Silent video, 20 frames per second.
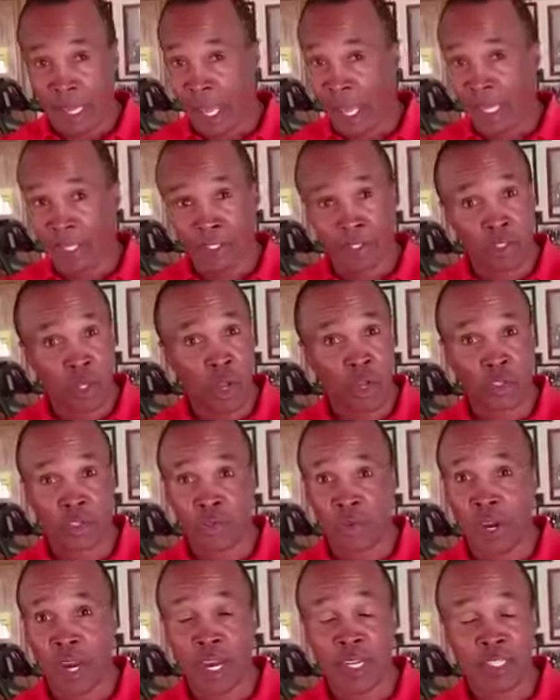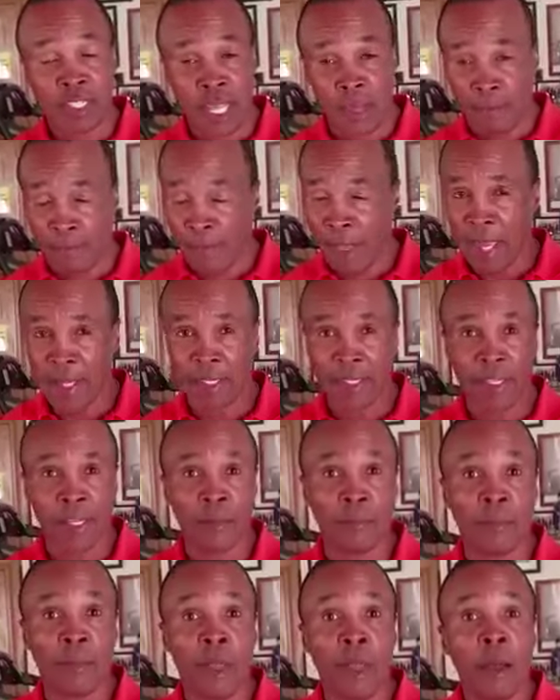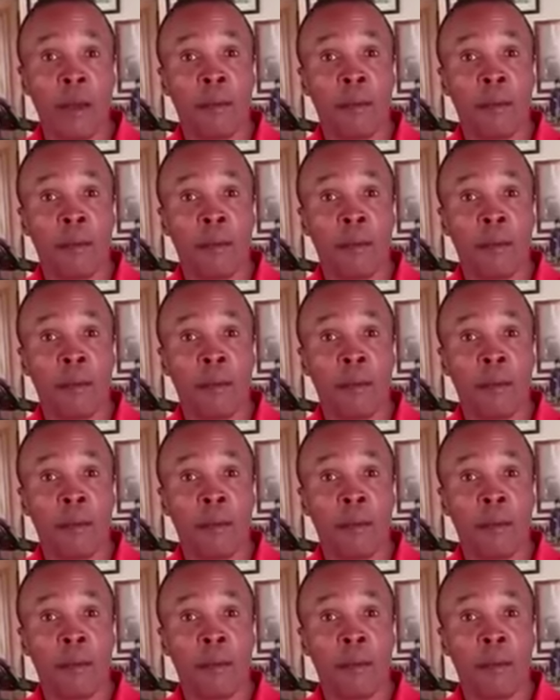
I talk trash, I back it up.